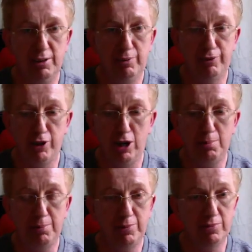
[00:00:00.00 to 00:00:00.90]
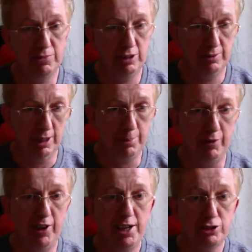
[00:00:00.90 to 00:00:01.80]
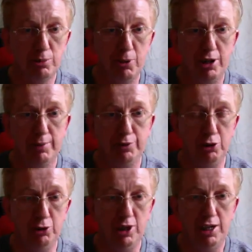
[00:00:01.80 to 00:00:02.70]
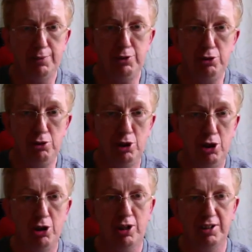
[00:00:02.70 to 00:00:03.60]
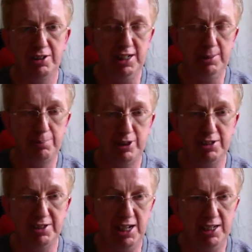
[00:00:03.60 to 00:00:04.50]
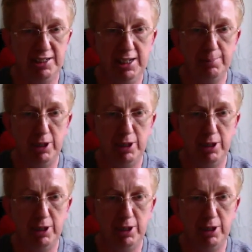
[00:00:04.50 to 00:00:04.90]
from a professional point of view. If you look deep and dig deep